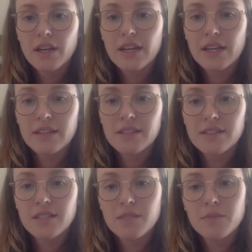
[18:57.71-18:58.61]
and the
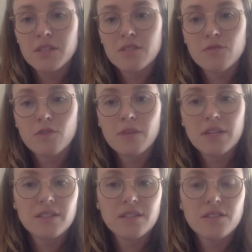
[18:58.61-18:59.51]
schema is
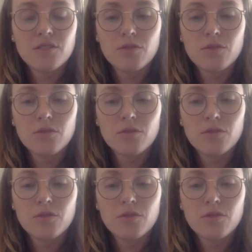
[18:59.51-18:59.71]
formatted to